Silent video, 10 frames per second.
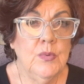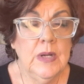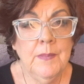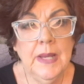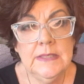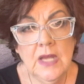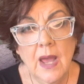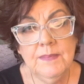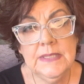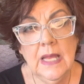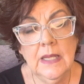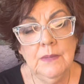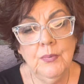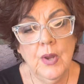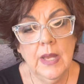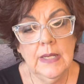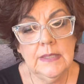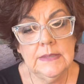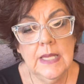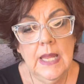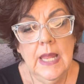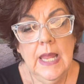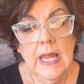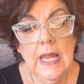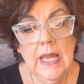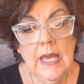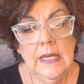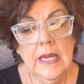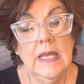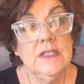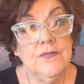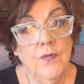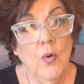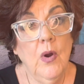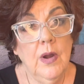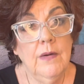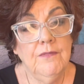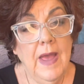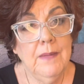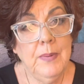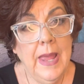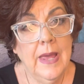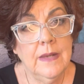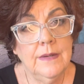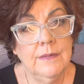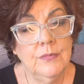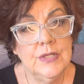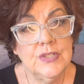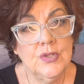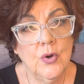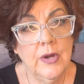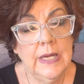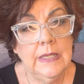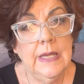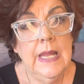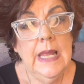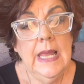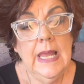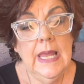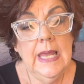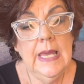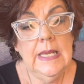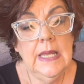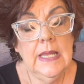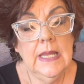one of my top selling products, and it's for fat pad restoring. And